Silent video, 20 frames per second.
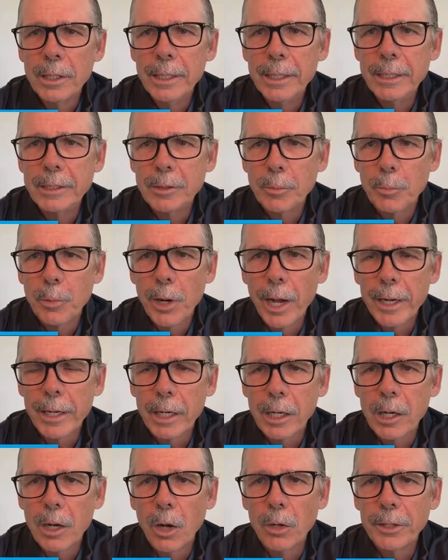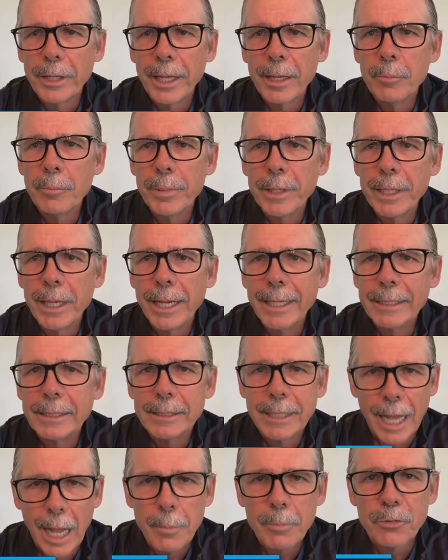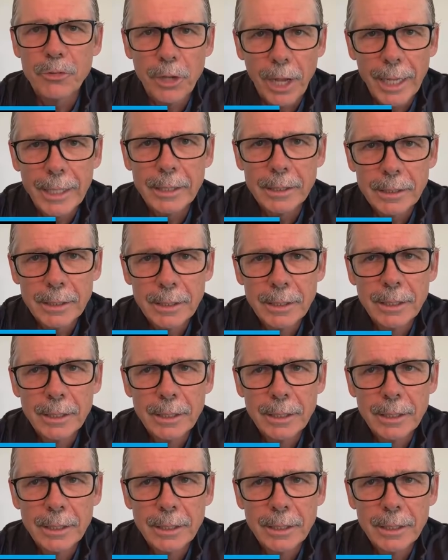is a product called NBA Top Shot,